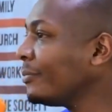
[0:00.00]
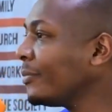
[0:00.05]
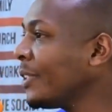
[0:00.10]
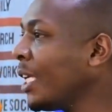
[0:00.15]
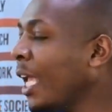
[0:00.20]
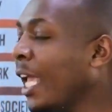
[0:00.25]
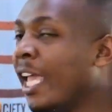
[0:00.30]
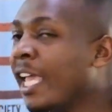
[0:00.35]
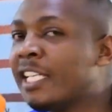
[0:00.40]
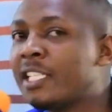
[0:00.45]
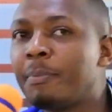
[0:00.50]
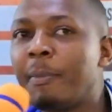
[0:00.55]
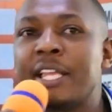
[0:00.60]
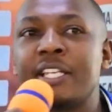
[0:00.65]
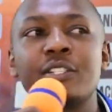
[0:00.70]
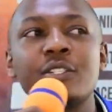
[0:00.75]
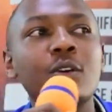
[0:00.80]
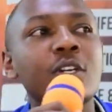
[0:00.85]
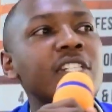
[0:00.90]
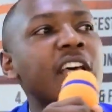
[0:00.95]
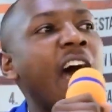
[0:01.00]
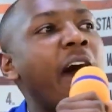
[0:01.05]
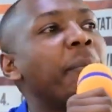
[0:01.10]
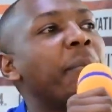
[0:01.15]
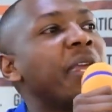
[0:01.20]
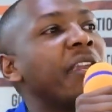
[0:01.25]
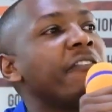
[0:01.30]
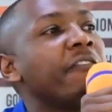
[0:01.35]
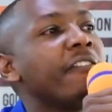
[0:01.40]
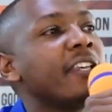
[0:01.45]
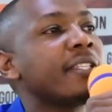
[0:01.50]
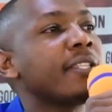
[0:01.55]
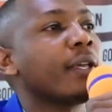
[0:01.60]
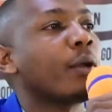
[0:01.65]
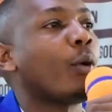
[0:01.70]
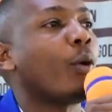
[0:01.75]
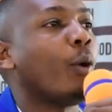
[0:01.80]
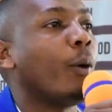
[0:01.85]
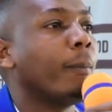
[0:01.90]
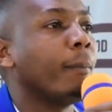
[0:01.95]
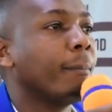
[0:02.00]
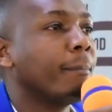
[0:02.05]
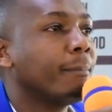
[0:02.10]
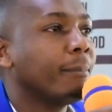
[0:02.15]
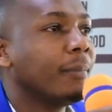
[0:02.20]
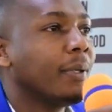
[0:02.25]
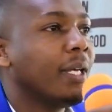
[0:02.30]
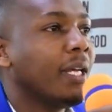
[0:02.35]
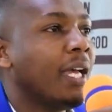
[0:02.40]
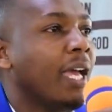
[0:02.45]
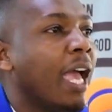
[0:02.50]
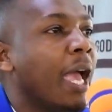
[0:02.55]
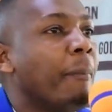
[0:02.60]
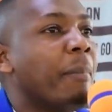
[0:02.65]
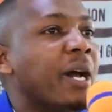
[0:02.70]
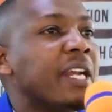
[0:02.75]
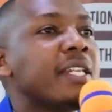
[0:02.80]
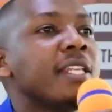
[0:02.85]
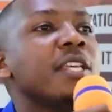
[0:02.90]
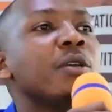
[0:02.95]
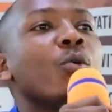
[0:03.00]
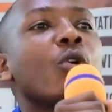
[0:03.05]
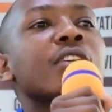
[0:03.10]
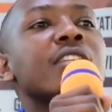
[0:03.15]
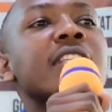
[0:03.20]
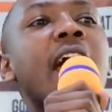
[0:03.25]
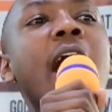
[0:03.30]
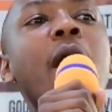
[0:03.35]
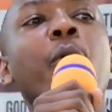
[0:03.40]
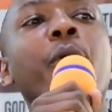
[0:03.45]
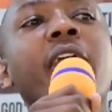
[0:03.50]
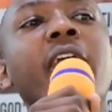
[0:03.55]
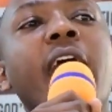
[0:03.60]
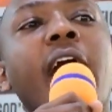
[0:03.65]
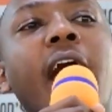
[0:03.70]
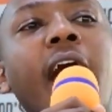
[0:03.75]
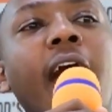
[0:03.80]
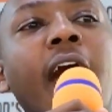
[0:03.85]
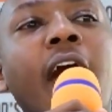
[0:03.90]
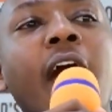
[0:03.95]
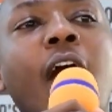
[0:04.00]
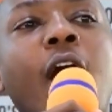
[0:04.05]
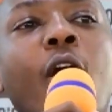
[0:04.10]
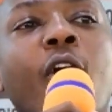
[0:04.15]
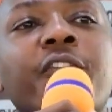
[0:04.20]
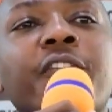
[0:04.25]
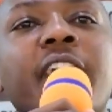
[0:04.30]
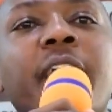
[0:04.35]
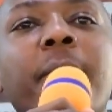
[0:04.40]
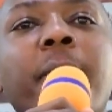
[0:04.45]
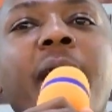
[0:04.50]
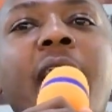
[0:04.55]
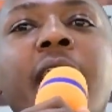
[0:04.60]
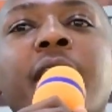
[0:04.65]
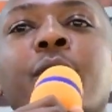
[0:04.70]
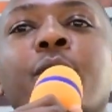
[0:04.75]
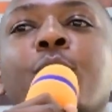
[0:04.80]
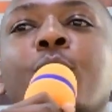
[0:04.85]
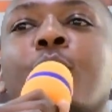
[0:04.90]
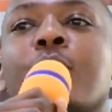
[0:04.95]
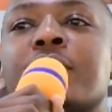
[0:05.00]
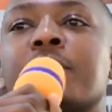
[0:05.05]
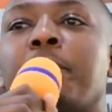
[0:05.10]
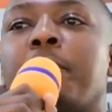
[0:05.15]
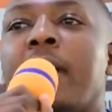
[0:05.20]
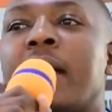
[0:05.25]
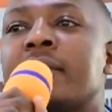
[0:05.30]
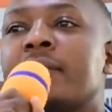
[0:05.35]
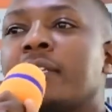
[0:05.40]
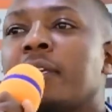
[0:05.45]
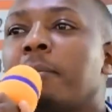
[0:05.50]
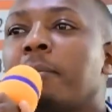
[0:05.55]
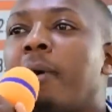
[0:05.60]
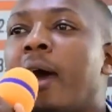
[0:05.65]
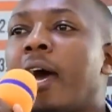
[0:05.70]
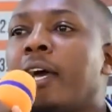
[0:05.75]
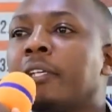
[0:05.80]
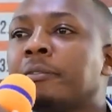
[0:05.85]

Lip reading: It might not have been physical, but he was aware of the man who was passing by.